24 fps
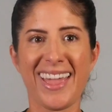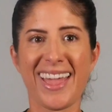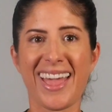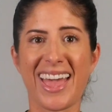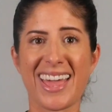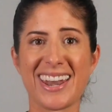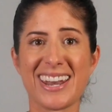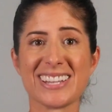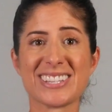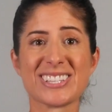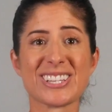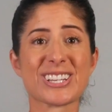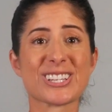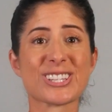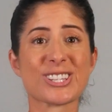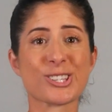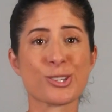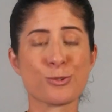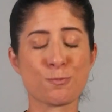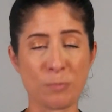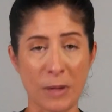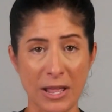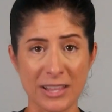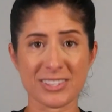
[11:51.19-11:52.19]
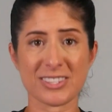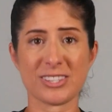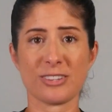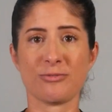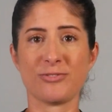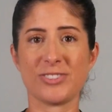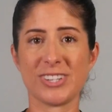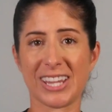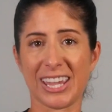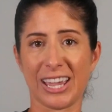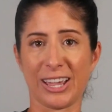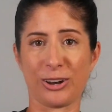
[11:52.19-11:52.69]
and it's
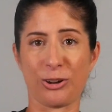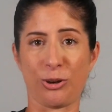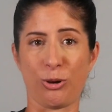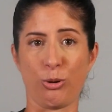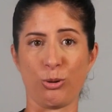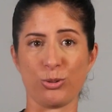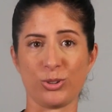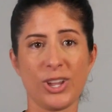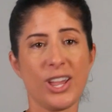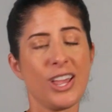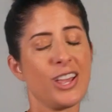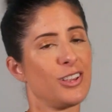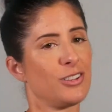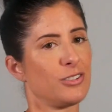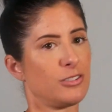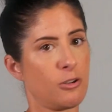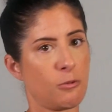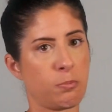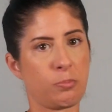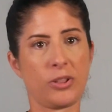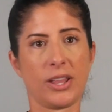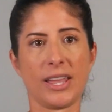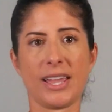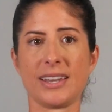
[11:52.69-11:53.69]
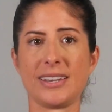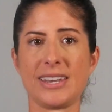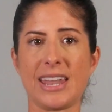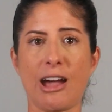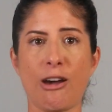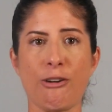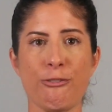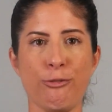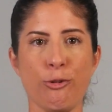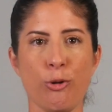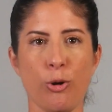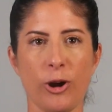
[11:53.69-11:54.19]
expensive to get old, so plan
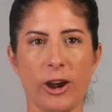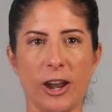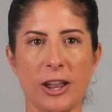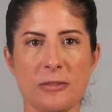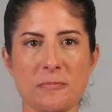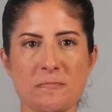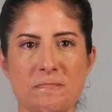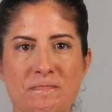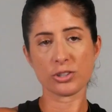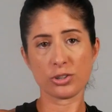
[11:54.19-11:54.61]
now for it.